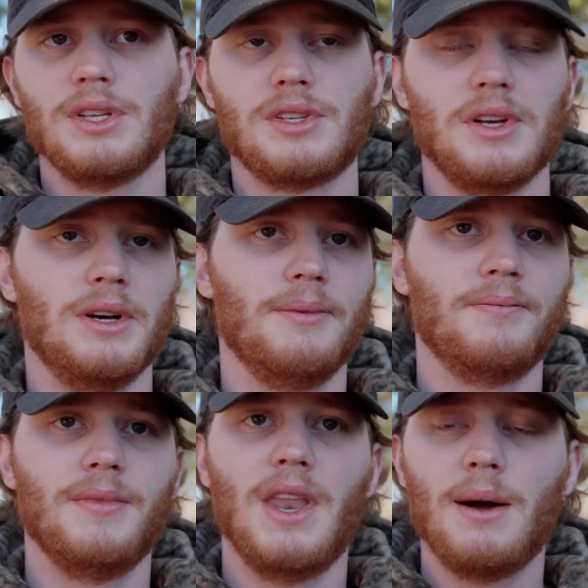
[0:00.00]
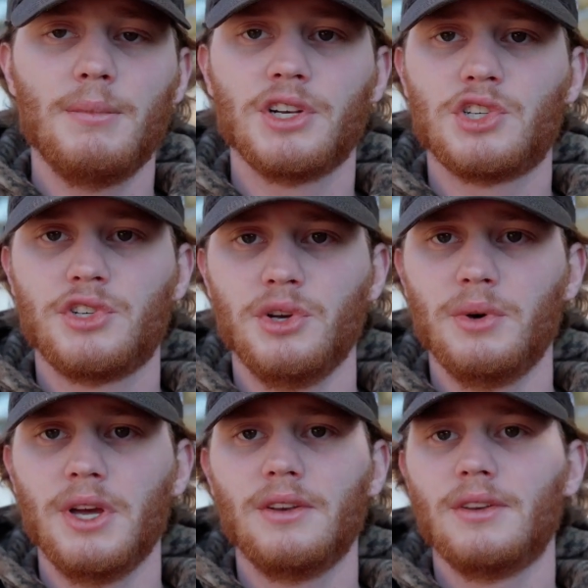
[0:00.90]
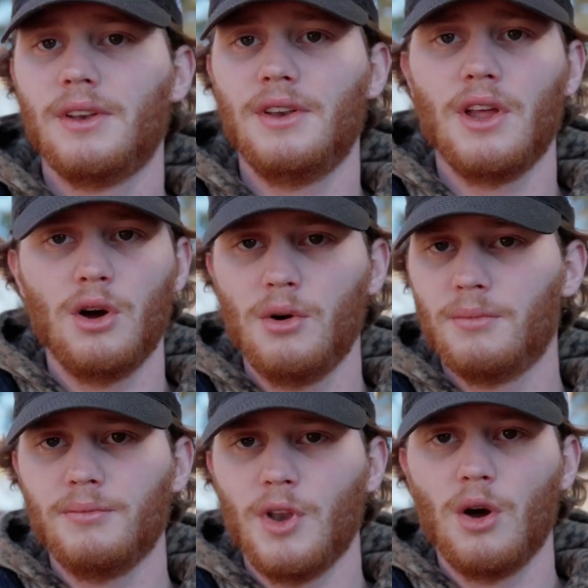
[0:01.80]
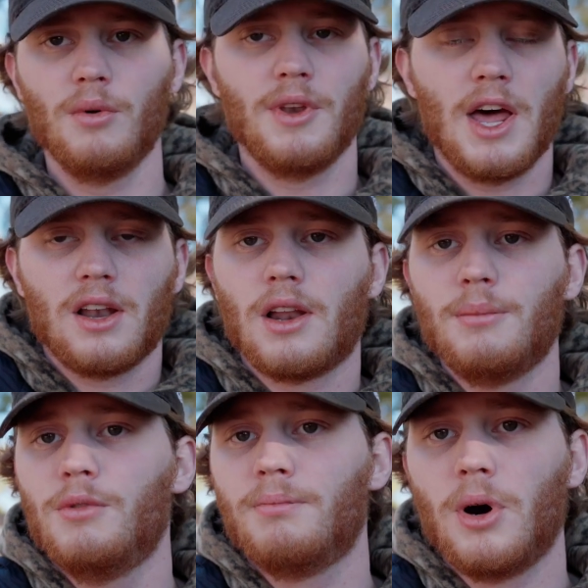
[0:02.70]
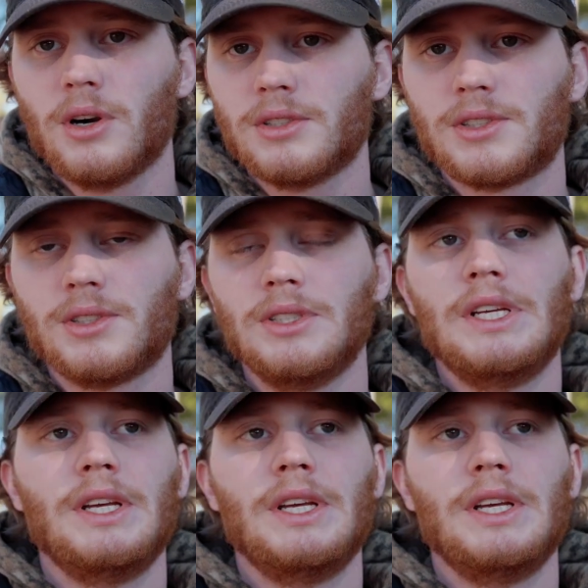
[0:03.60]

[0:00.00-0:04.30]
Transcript: So not much to it. Not a lot of moving parts,